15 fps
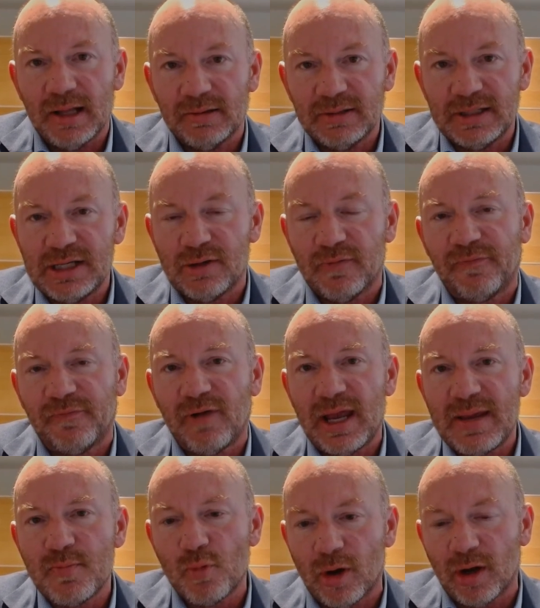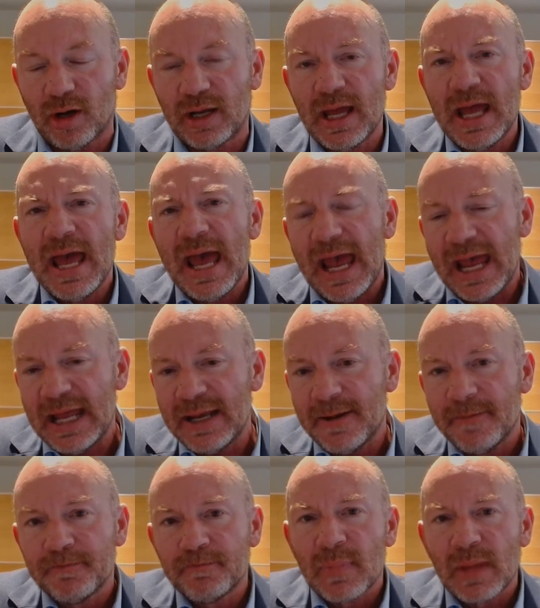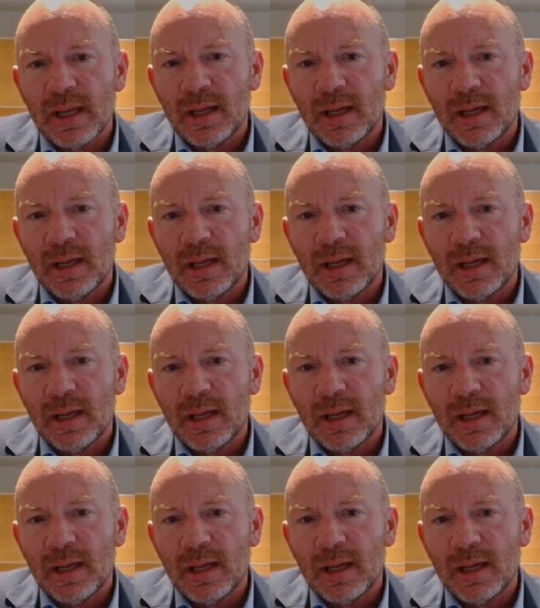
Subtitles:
legal framework. And